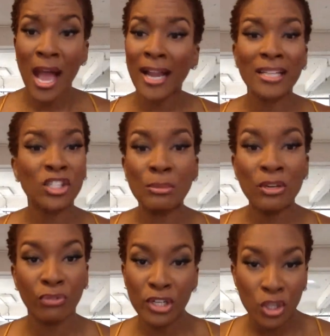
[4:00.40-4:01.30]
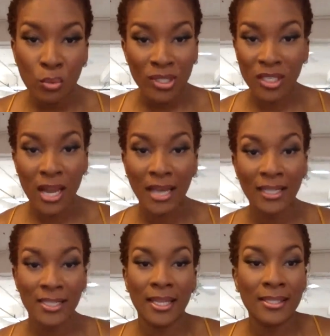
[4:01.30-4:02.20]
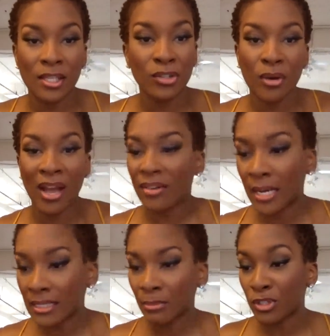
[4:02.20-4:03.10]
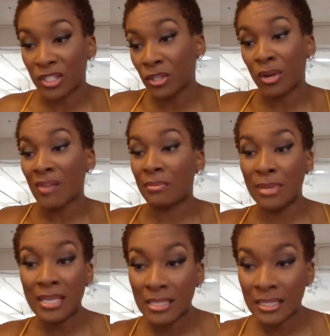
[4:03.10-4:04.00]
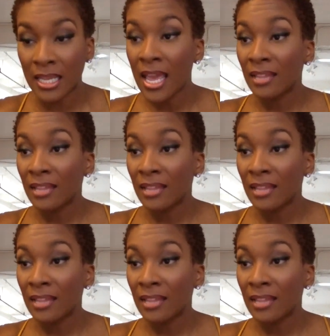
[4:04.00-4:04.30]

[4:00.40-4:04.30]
I got so many friends who went to college and they still don't have customers. They still don't have a business.